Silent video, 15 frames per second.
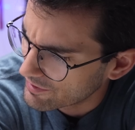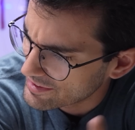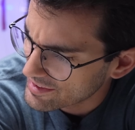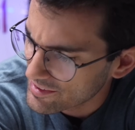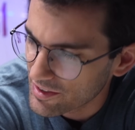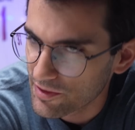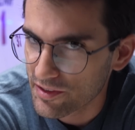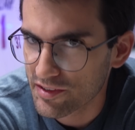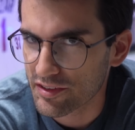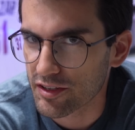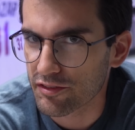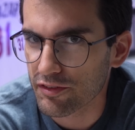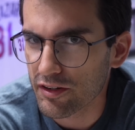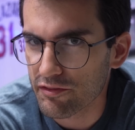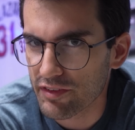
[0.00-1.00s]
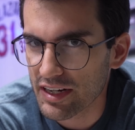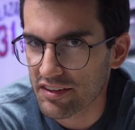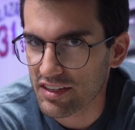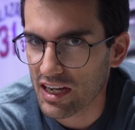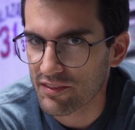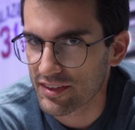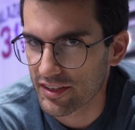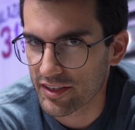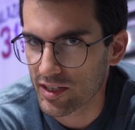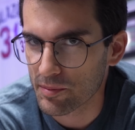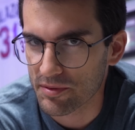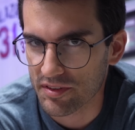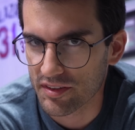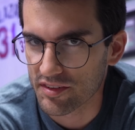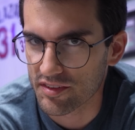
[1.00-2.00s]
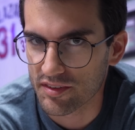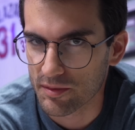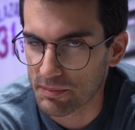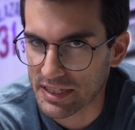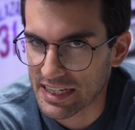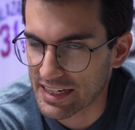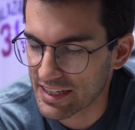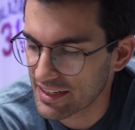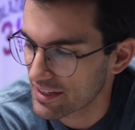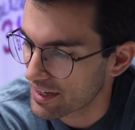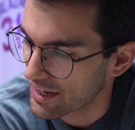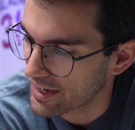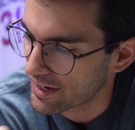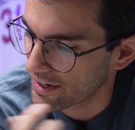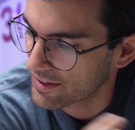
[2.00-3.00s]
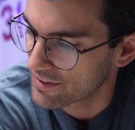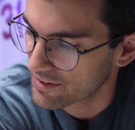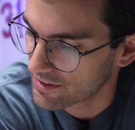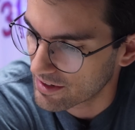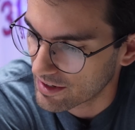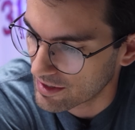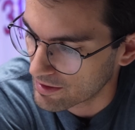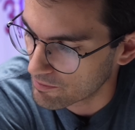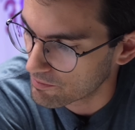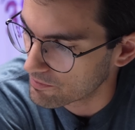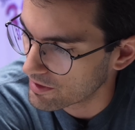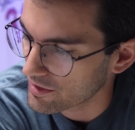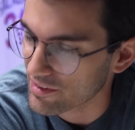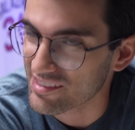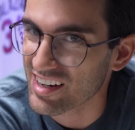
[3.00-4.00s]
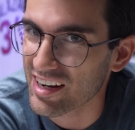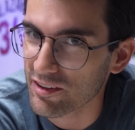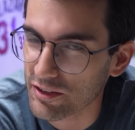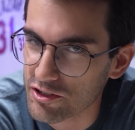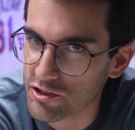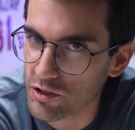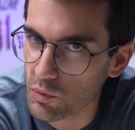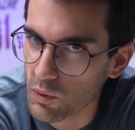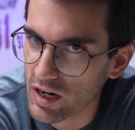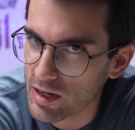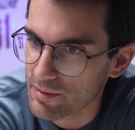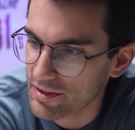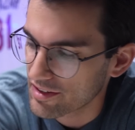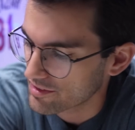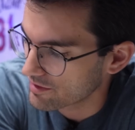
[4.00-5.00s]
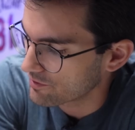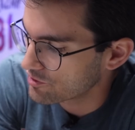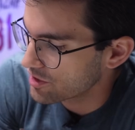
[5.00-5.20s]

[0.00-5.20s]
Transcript: Now I did notice these front fans haven't lit up since the beginning and I'm not entirely sure why because I've